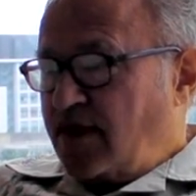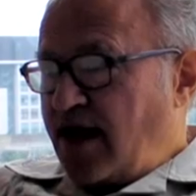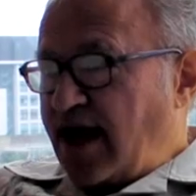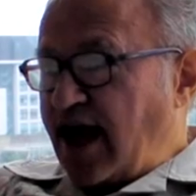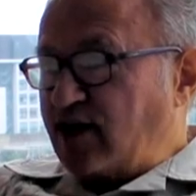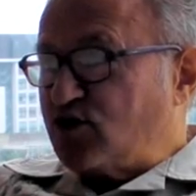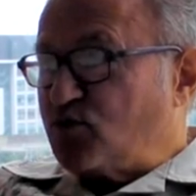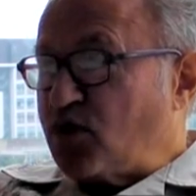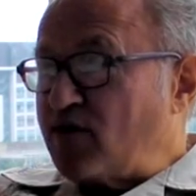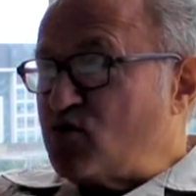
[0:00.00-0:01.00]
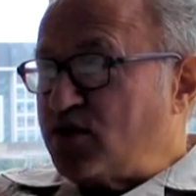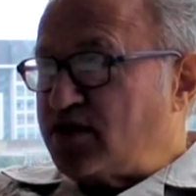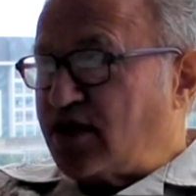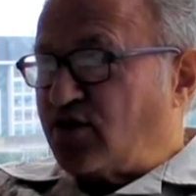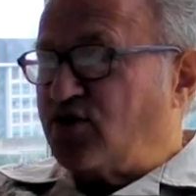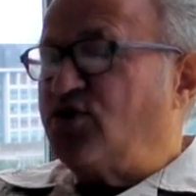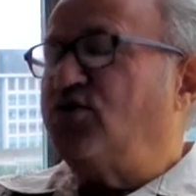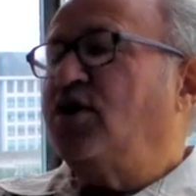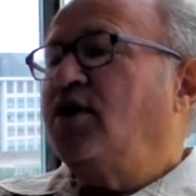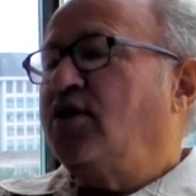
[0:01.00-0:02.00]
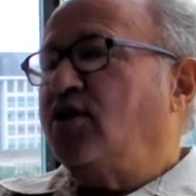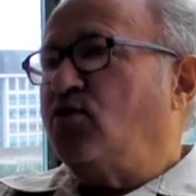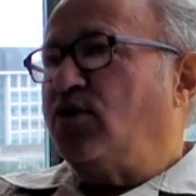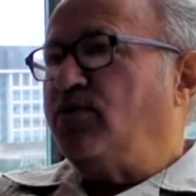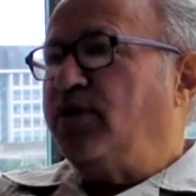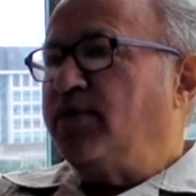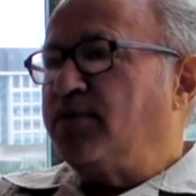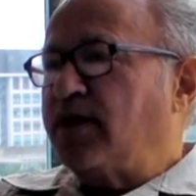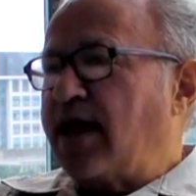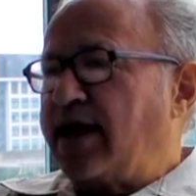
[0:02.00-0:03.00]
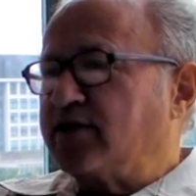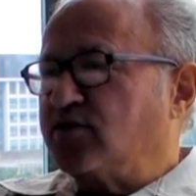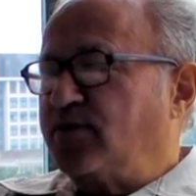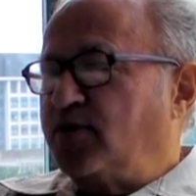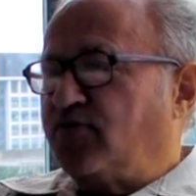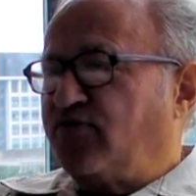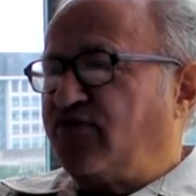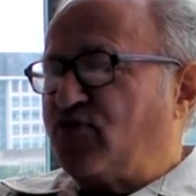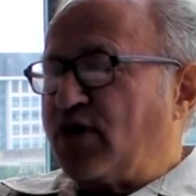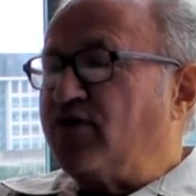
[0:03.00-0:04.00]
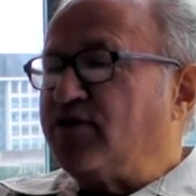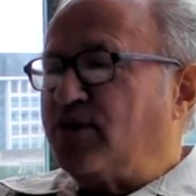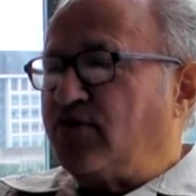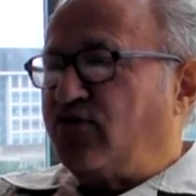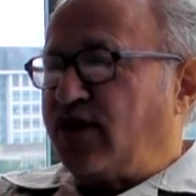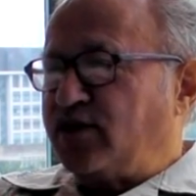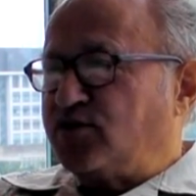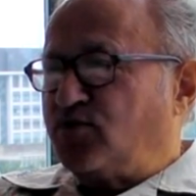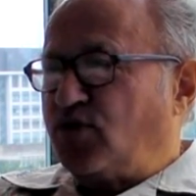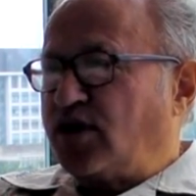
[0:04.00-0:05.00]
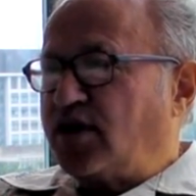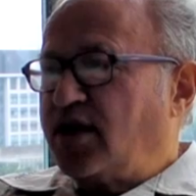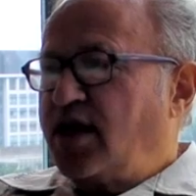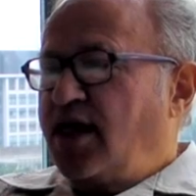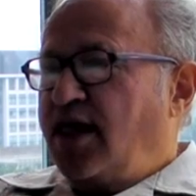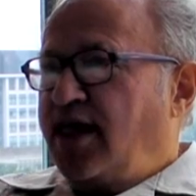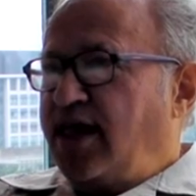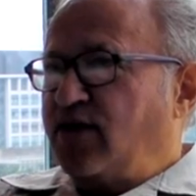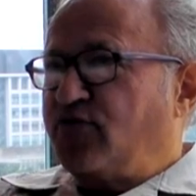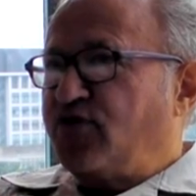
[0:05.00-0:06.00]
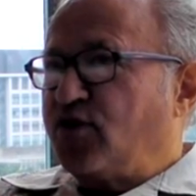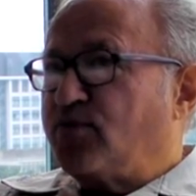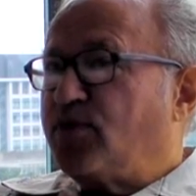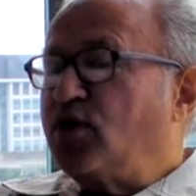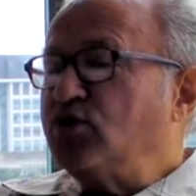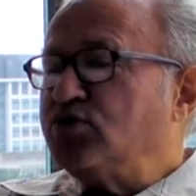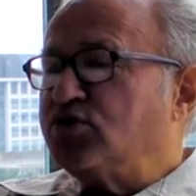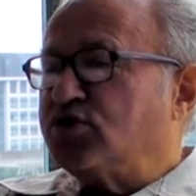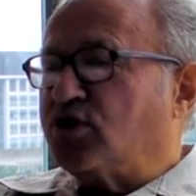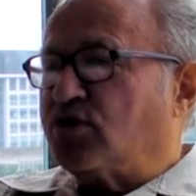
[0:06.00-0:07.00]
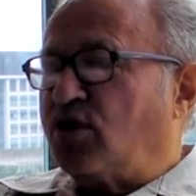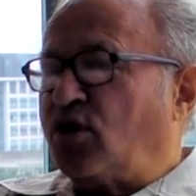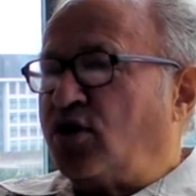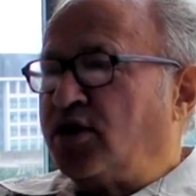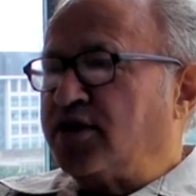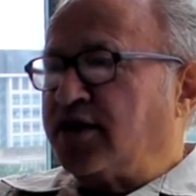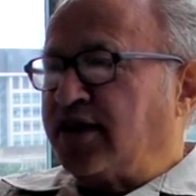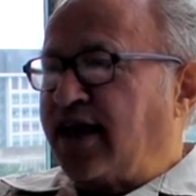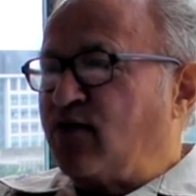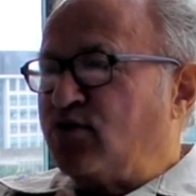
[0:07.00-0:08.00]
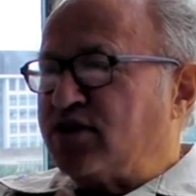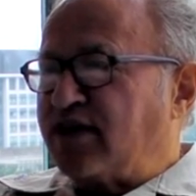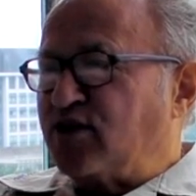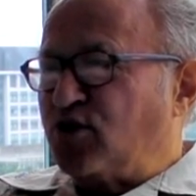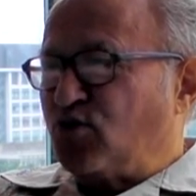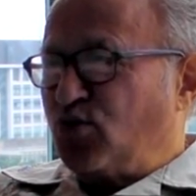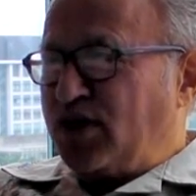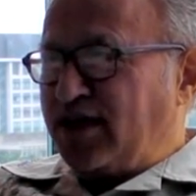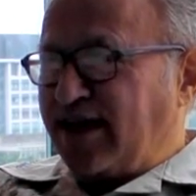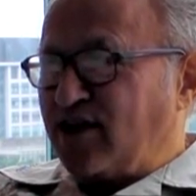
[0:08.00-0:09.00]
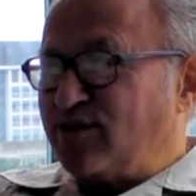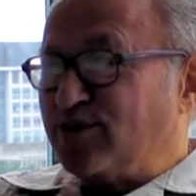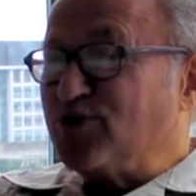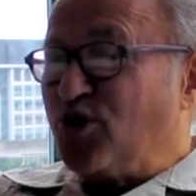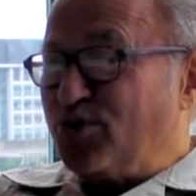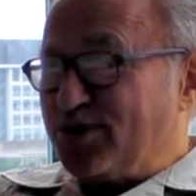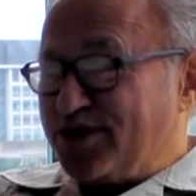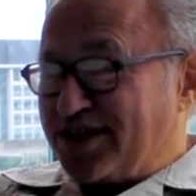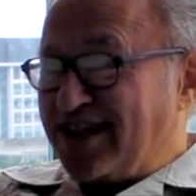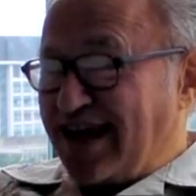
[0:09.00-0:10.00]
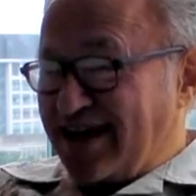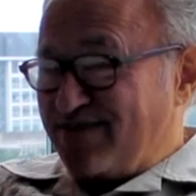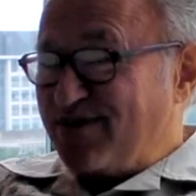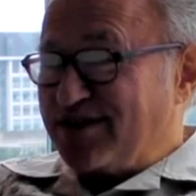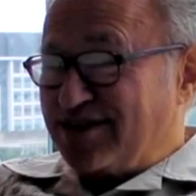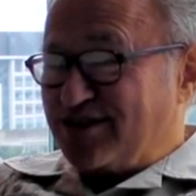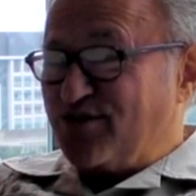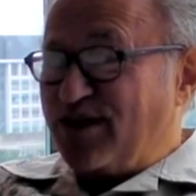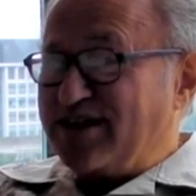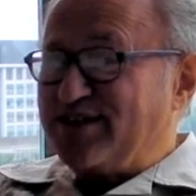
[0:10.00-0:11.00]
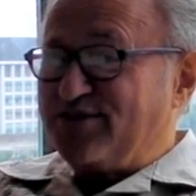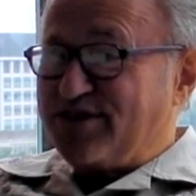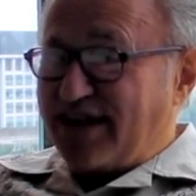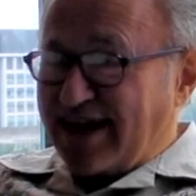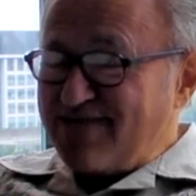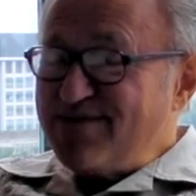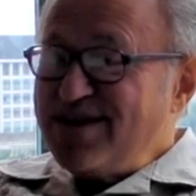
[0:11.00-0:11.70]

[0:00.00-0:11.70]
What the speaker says: I should probably tell you that when people ask me to friend them on Facebook, if their posts are all in a language I don't read, I almost always decline. It's a waste of time.